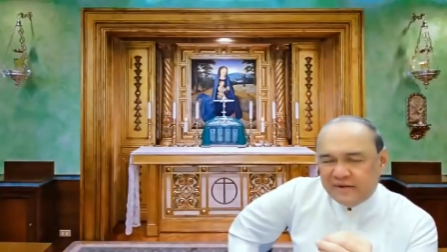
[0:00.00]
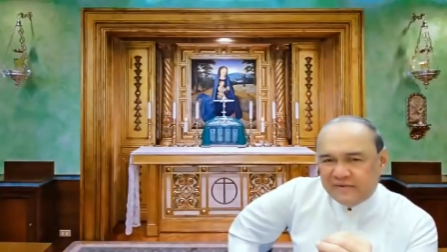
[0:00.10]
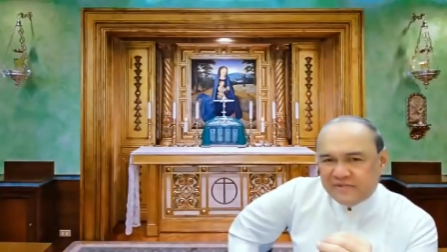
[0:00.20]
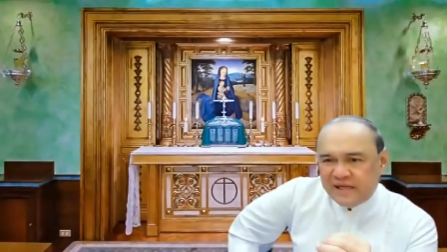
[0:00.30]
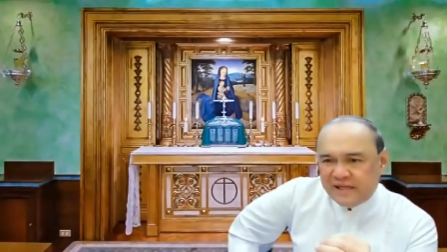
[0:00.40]
have
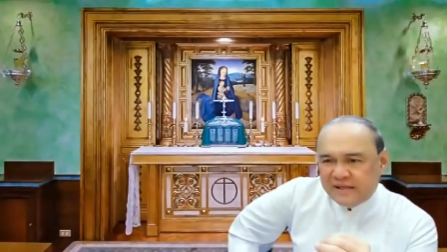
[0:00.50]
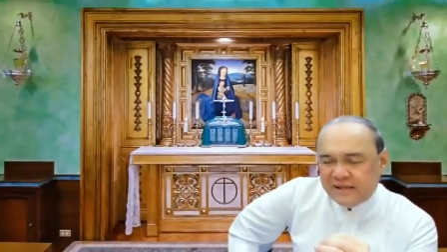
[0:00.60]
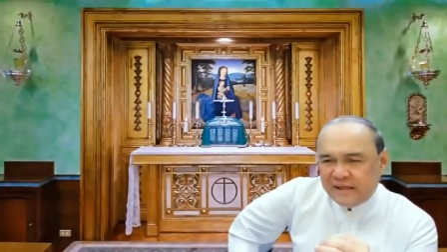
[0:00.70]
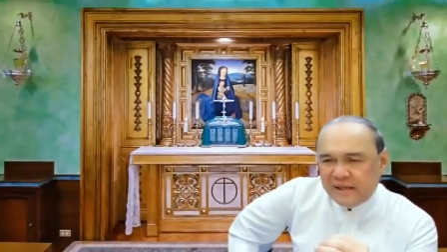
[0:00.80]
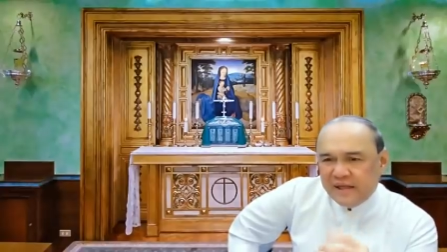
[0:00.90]
said that
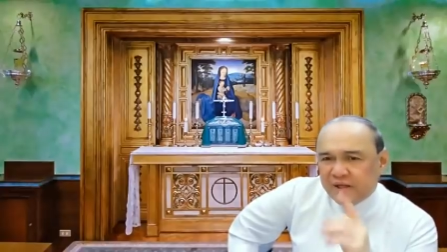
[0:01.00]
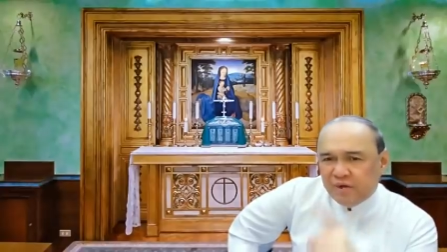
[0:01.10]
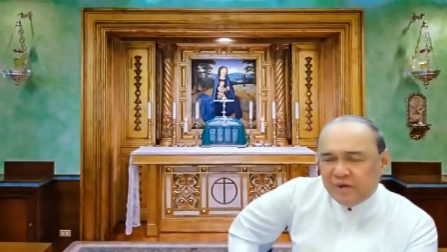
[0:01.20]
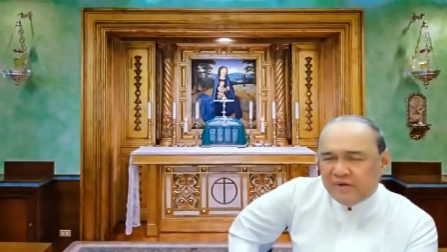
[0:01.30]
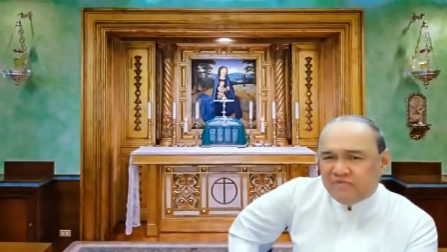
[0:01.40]
in
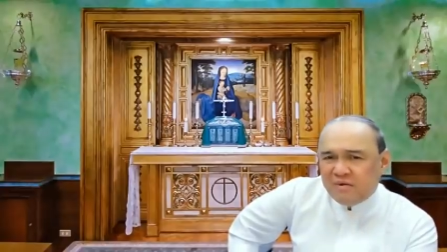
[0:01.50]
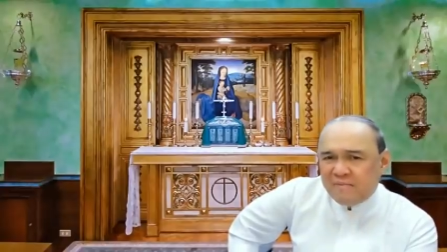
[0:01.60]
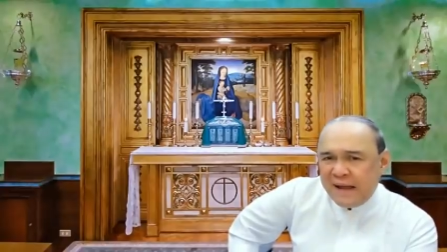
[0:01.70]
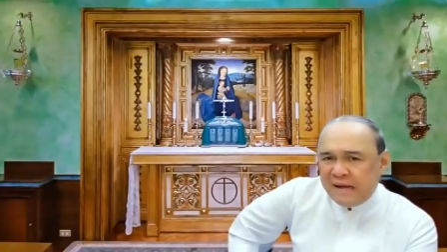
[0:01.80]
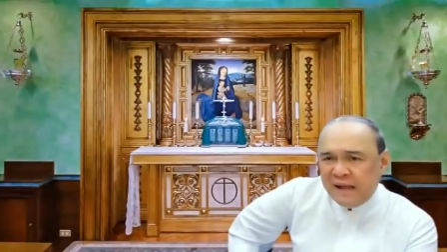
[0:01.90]
order for a man